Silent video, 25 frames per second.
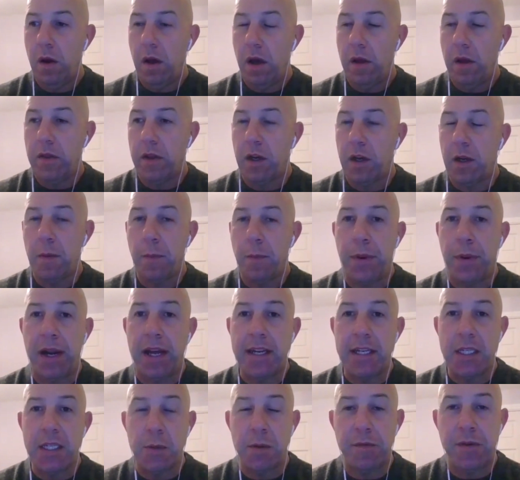the
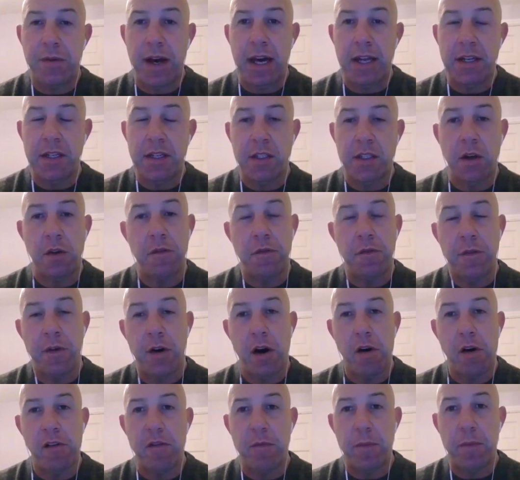complaints we've had so
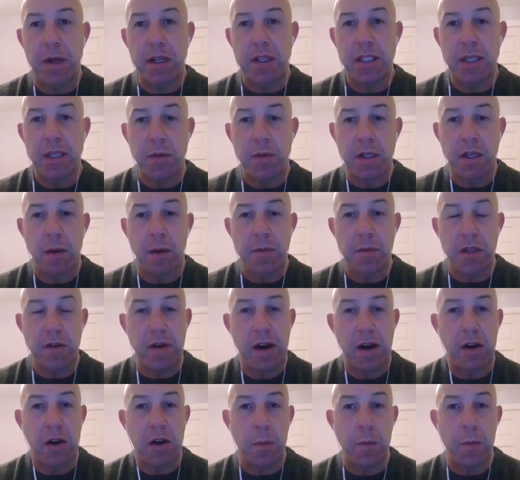far have been sometimes
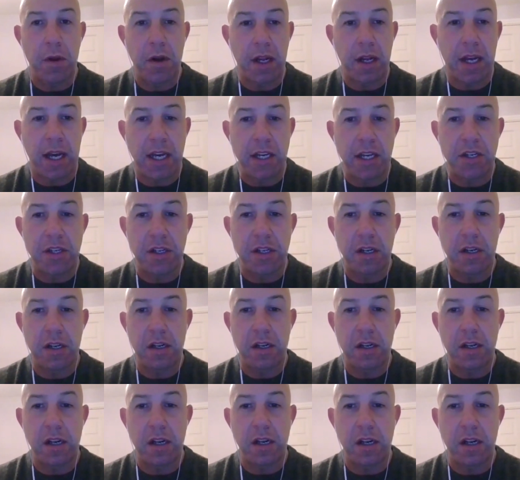around communication
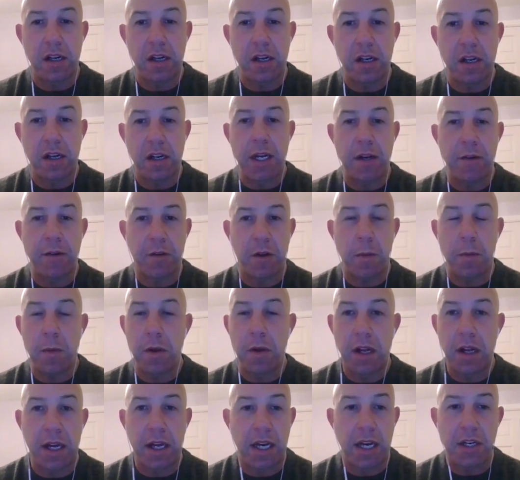and speed of
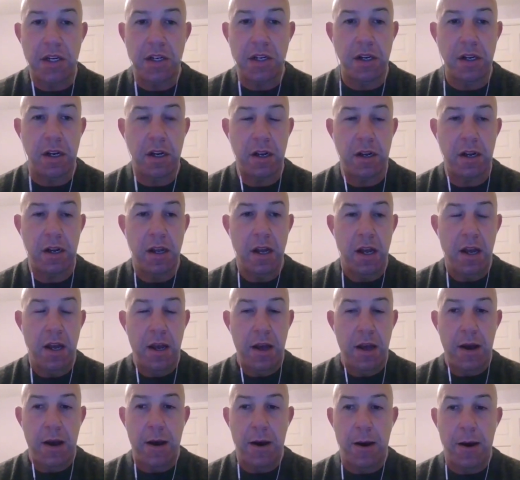communication.
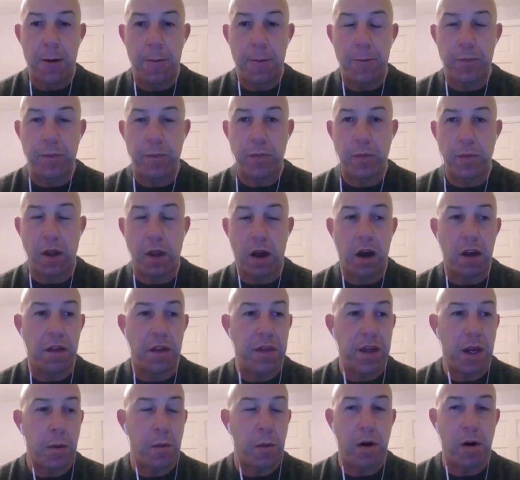And I
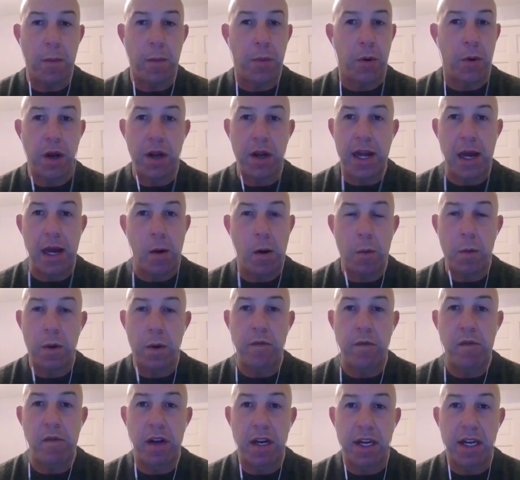think we're at a point now where we
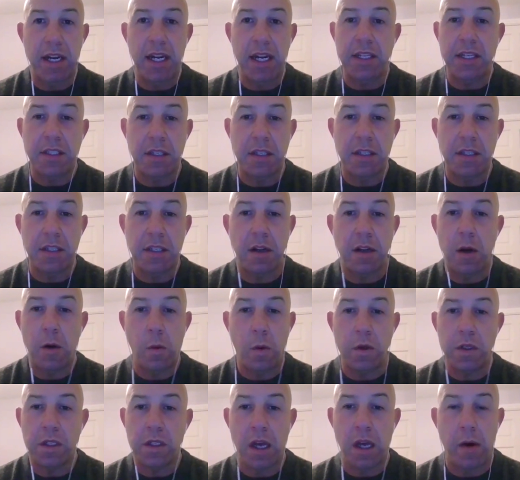really need to know what's
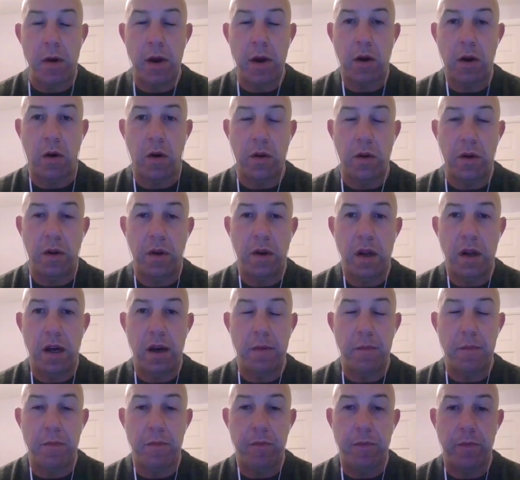going on
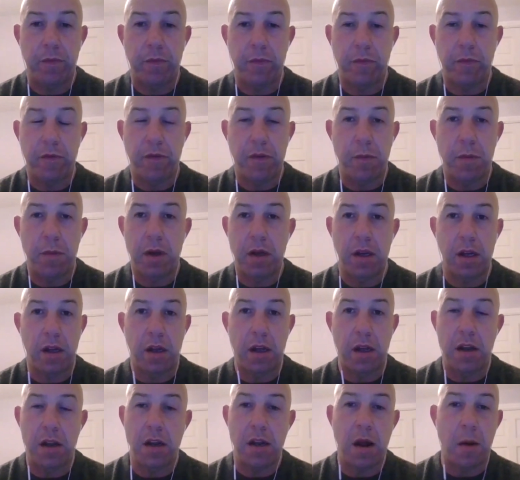from a
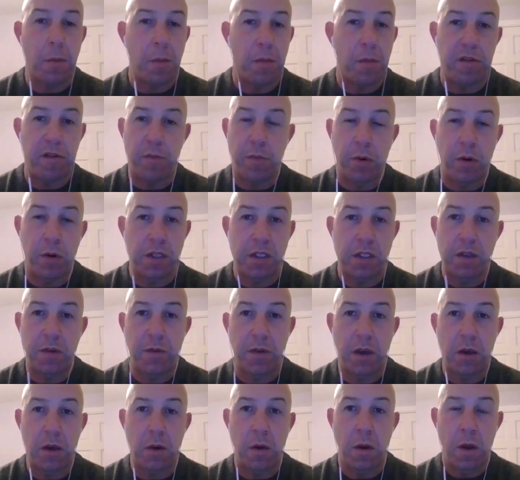number of points of
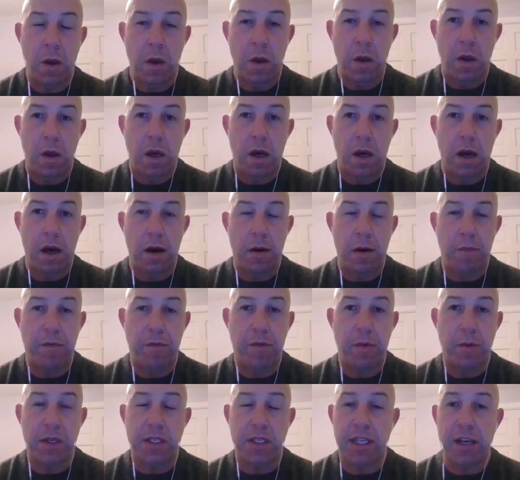view,
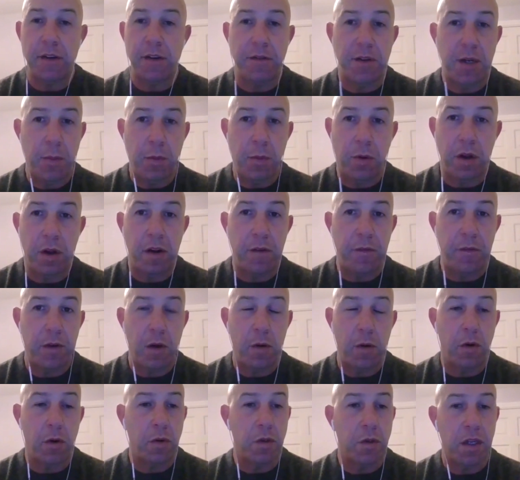from a safety point of view
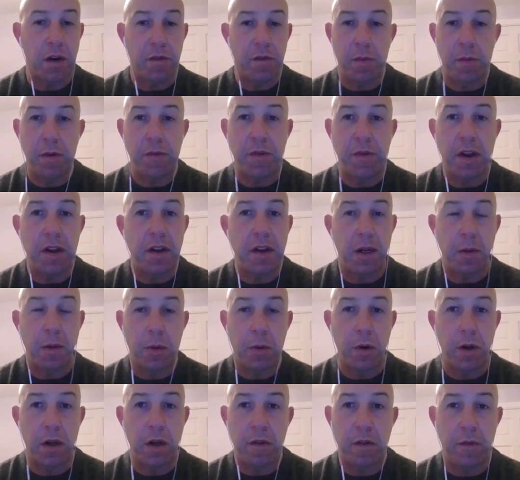and also from a funding
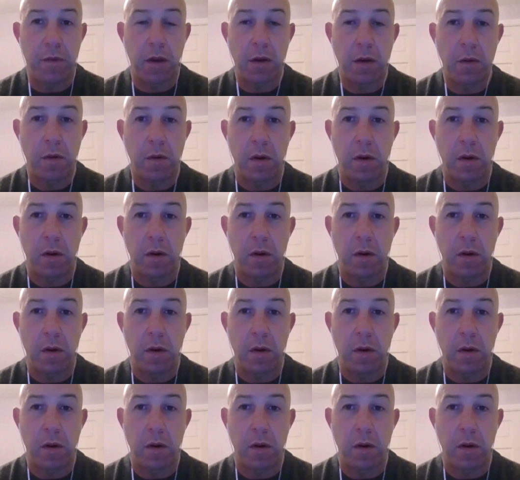point of view.